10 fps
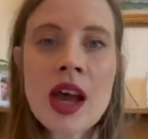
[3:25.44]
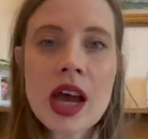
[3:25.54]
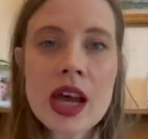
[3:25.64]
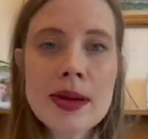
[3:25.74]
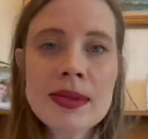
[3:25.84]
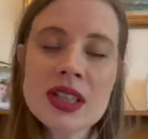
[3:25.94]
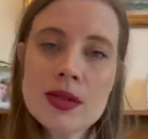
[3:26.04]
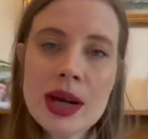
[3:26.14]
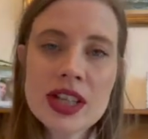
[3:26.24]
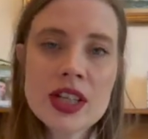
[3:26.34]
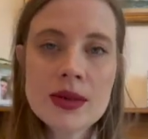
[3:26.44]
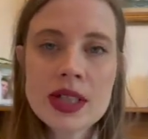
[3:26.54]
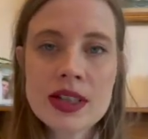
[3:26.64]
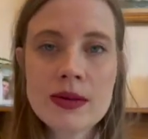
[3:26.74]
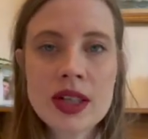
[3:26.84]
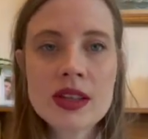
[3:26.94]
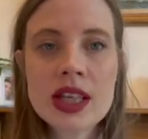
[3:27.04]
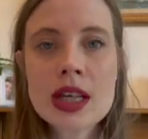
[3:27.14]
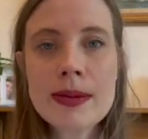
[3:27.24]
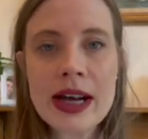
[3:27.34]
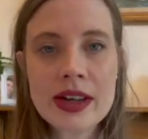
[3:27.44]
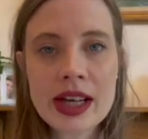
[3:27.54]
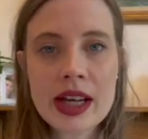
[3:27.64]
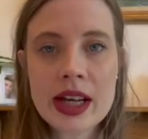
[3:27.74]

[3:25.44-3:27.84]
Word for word: Um, this is quite intuitive when you think about it.